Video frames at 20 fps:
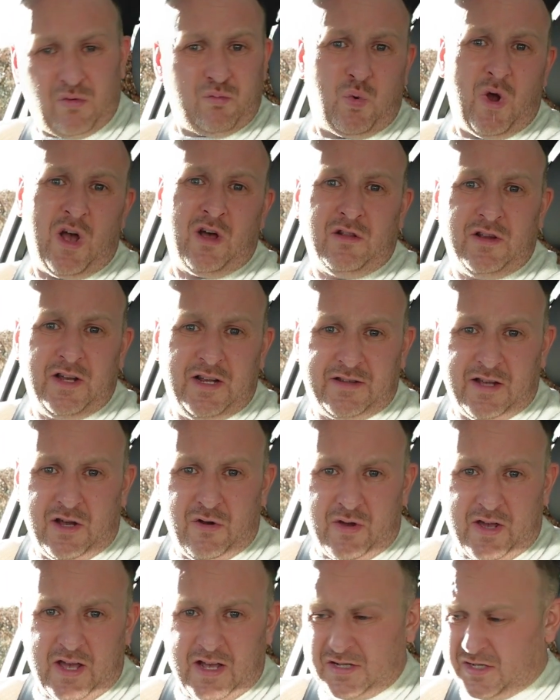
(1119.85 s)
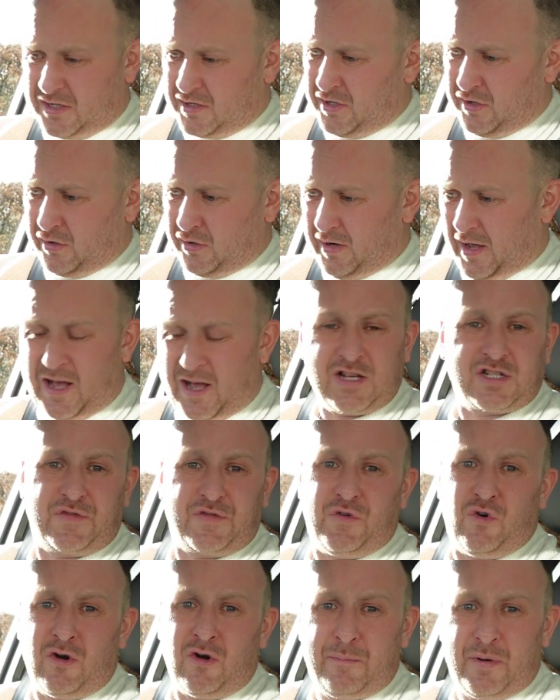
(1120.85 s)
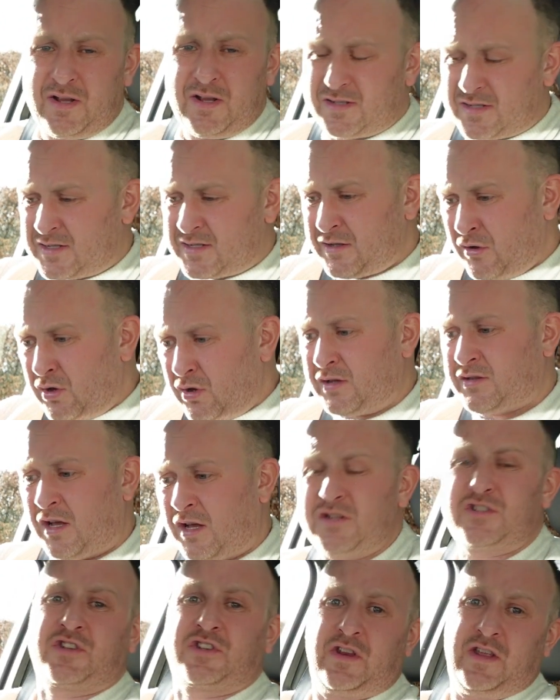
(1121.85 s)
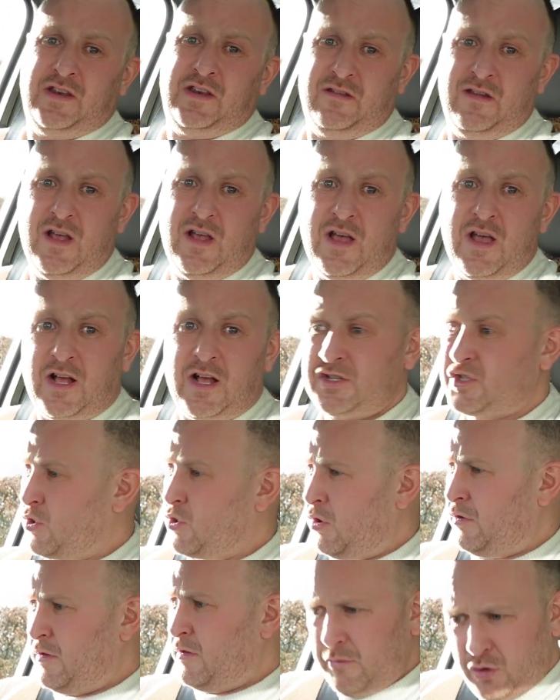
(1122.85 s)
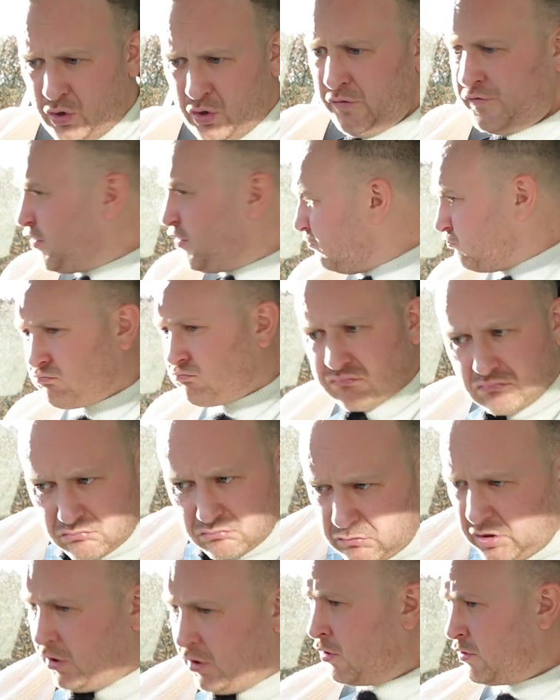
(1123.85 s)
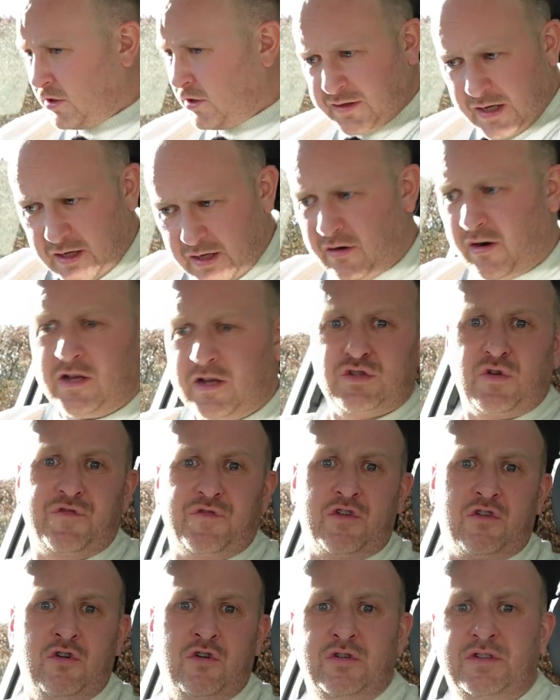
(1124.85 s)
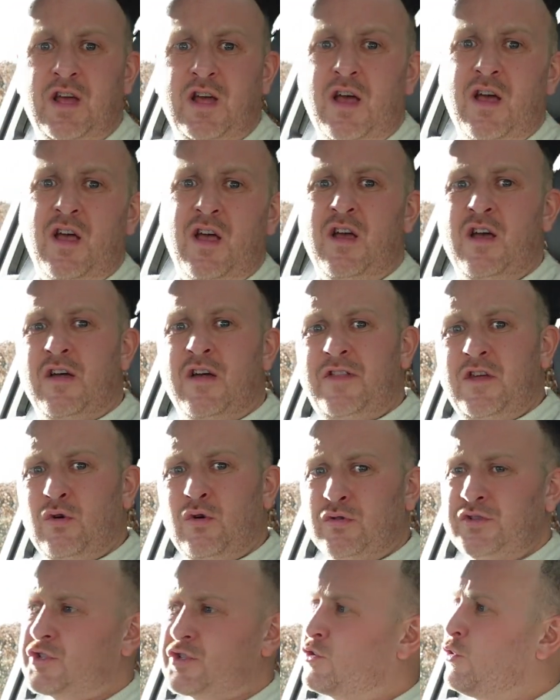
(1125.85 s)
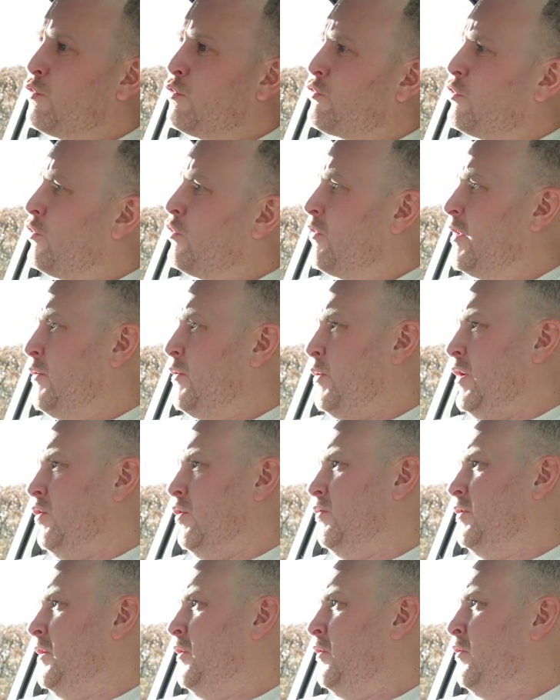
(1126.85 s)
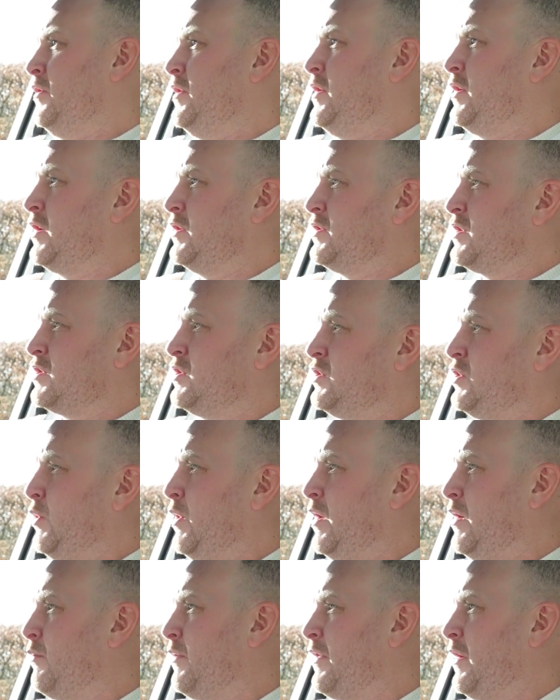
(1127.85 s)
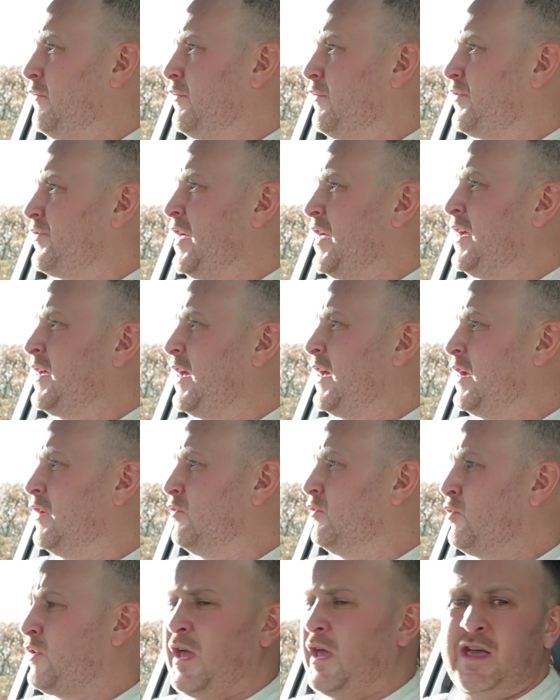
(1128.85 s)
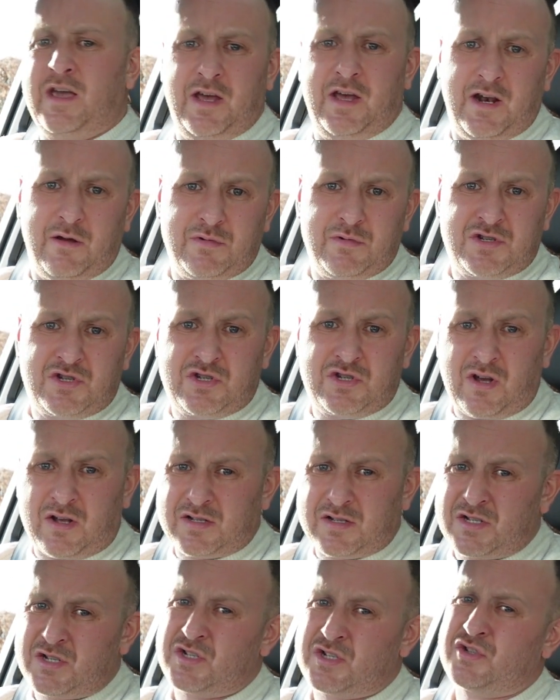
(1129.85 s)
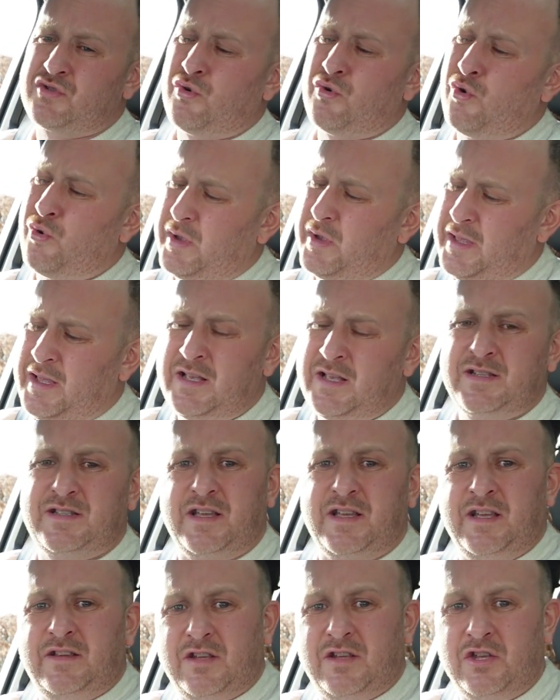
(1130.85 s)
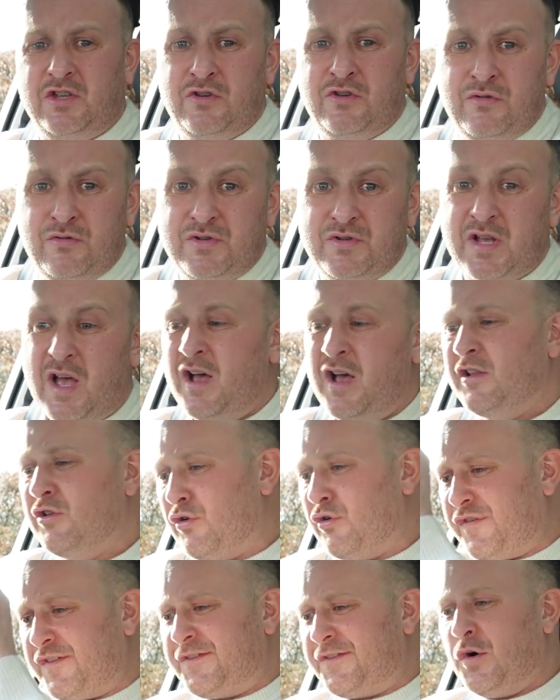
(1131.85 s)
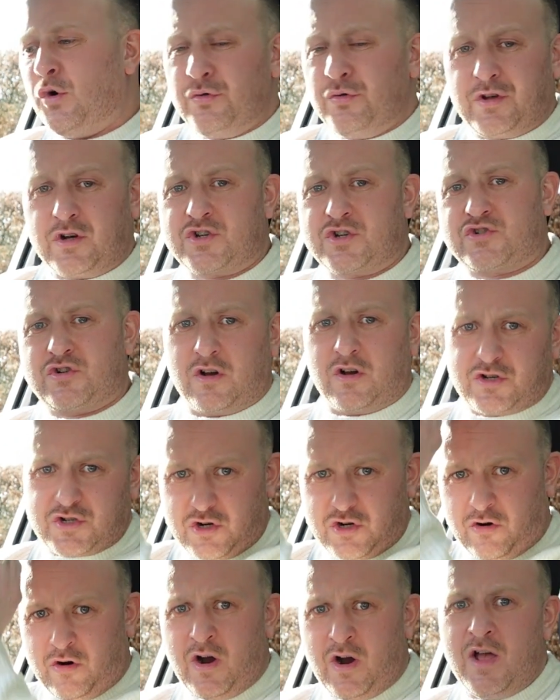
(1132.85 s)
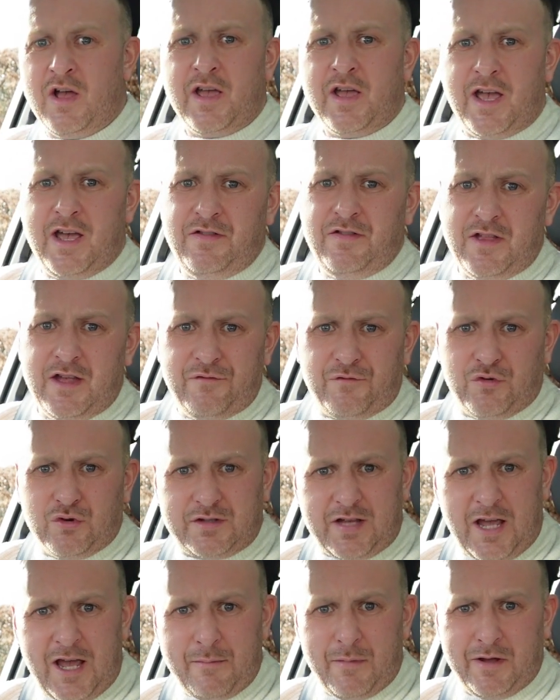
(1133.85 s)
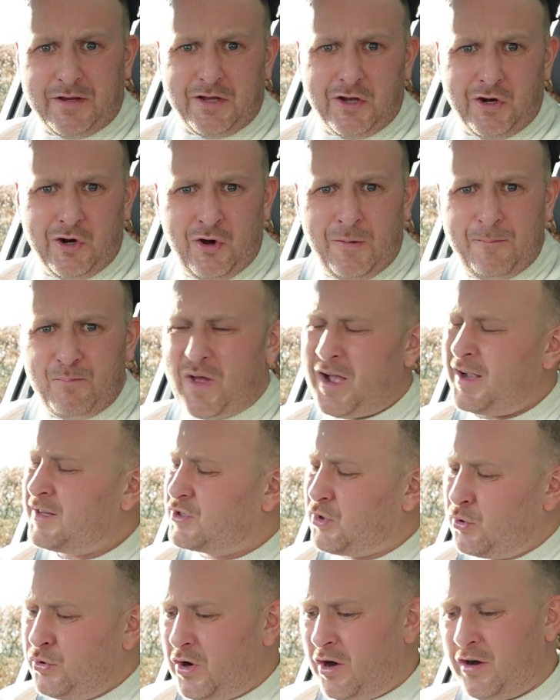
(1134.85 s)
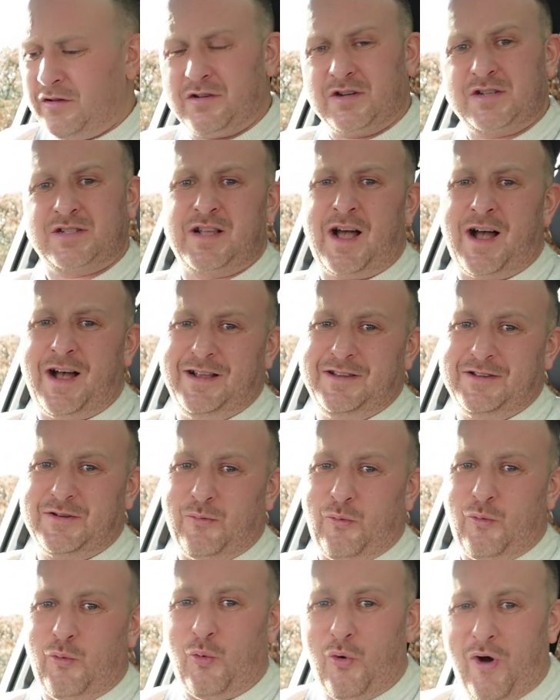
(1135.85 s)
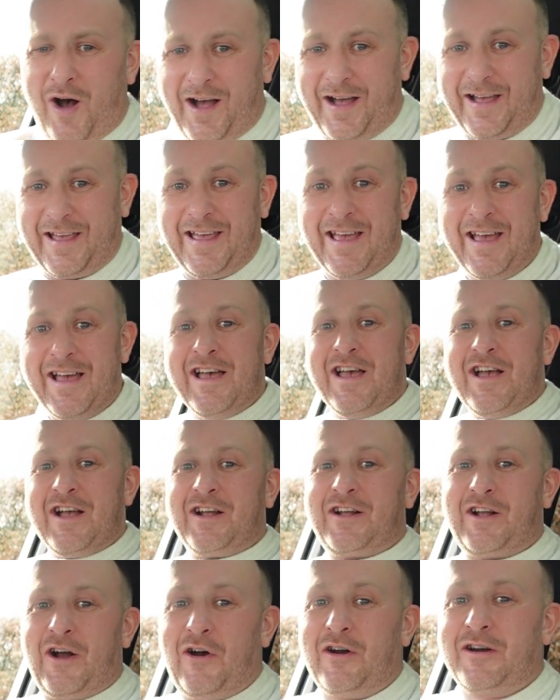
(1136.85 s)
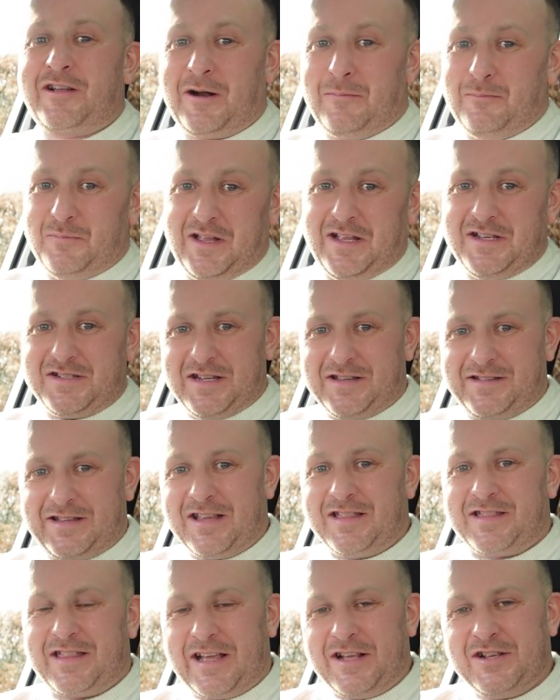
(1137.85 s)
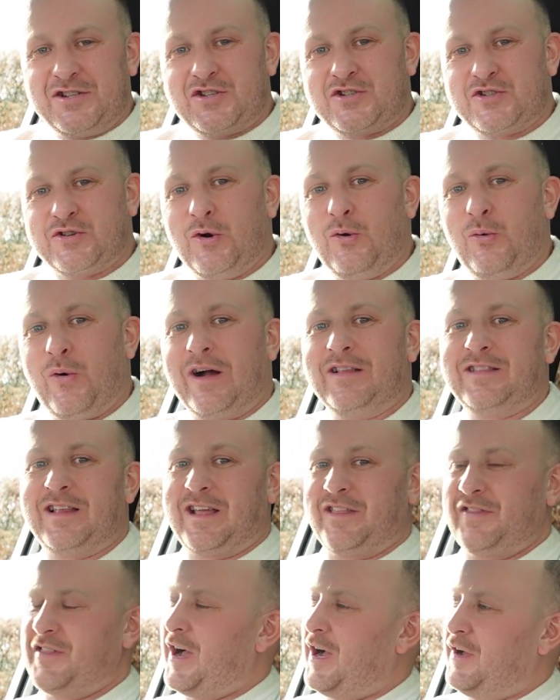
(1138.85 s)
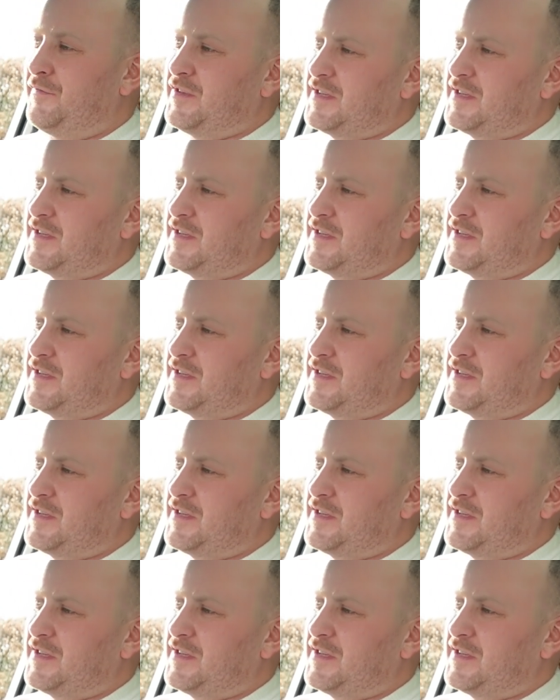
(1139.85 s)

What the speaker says: well laid out, I guess, as you could ask for, but it's still a touchscreen. And so on the move, you know, you're taking your eyes off the road. The old school rotary wheel, you know, you could just do it without thinking and looking, and it was just so easy to use. Little folder structure in the infotainment, you know. I do not understand why car companies that did things so well like that have